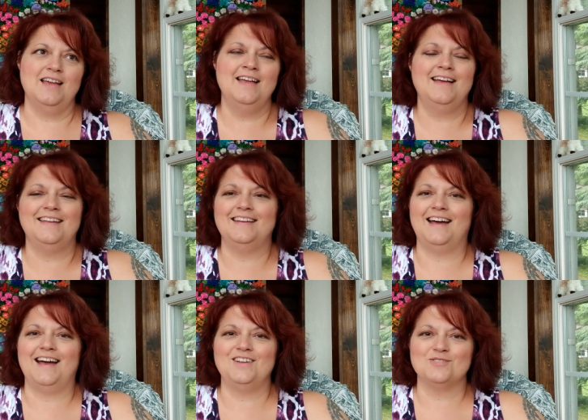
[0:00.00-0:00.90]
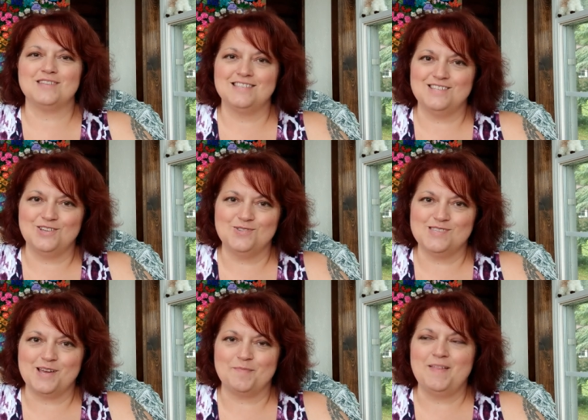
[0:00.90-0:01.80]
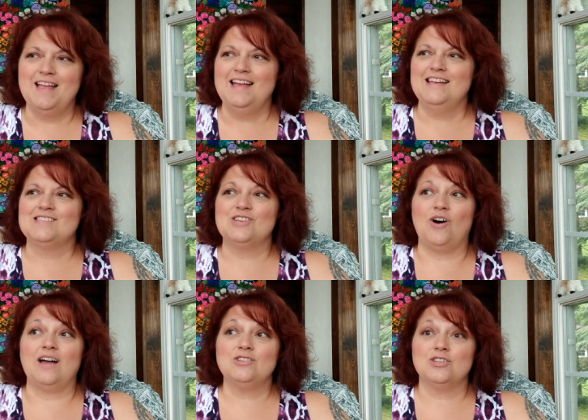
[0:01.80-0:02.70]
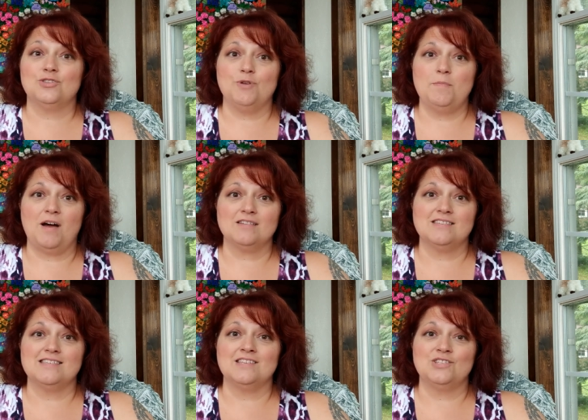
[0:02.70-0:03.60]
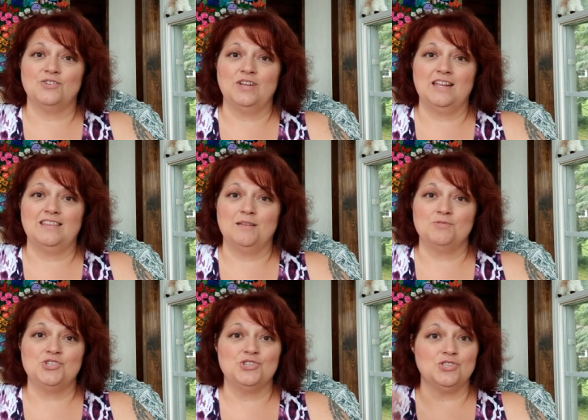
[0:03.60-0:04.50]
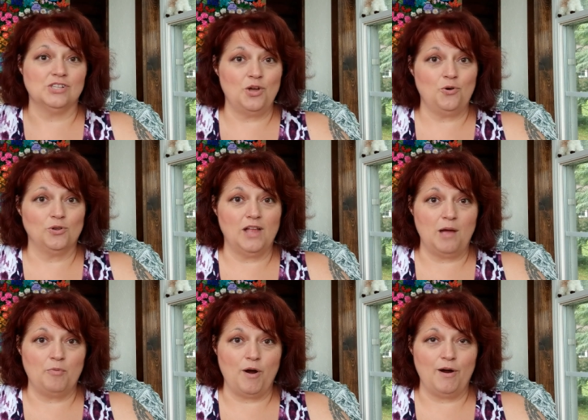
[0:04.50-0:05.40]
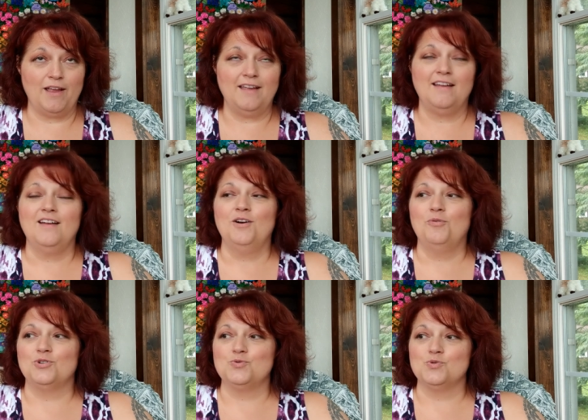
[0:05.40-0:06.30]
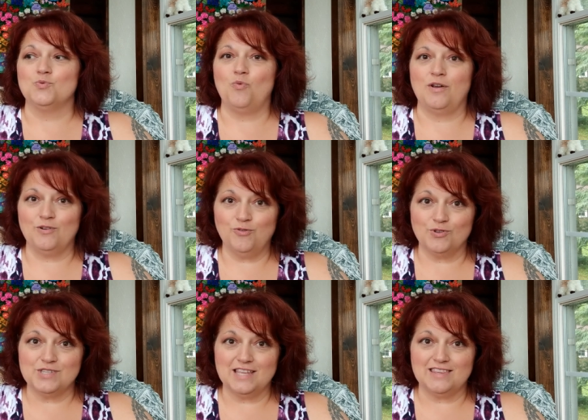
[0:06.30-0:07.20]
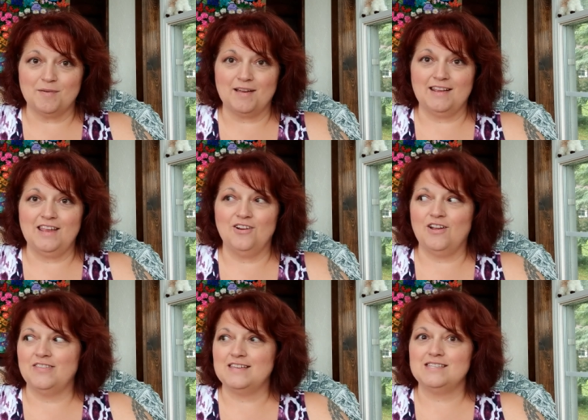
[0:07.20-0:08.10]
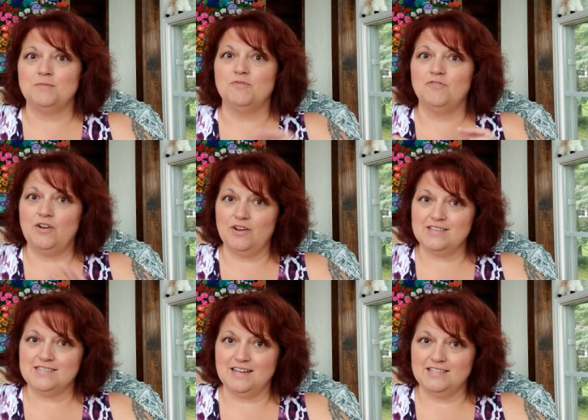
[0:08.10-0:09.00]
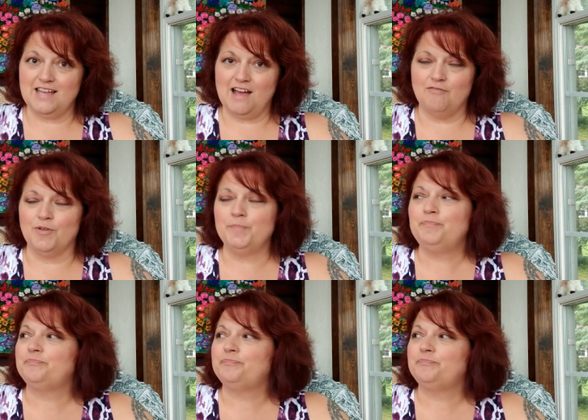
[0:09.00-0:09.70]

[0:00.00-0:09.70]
and I don't tend to use them. So I took three boxes and donated them to the local library, which was wonderful to get them out of here, and they seemed very excited to have them.